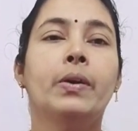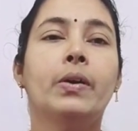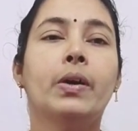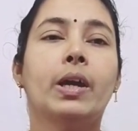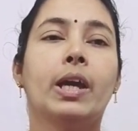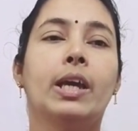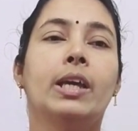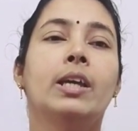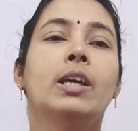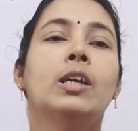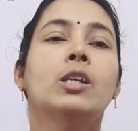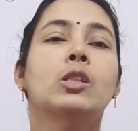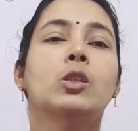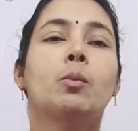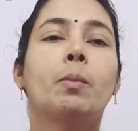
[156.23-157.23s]
Okay,
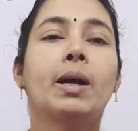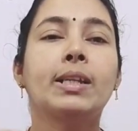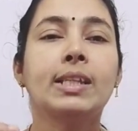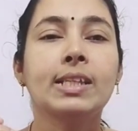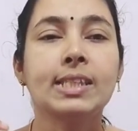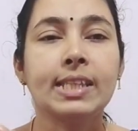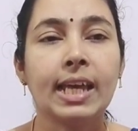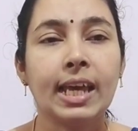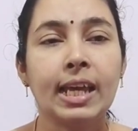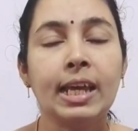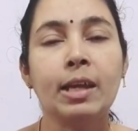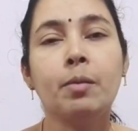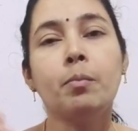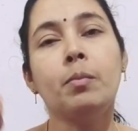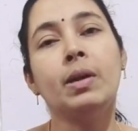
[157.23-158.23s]
so but the
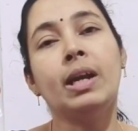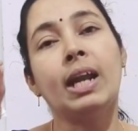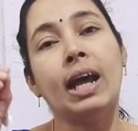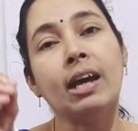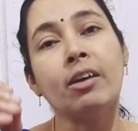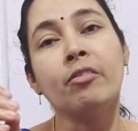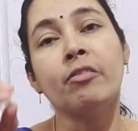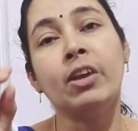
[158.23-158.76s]
same drug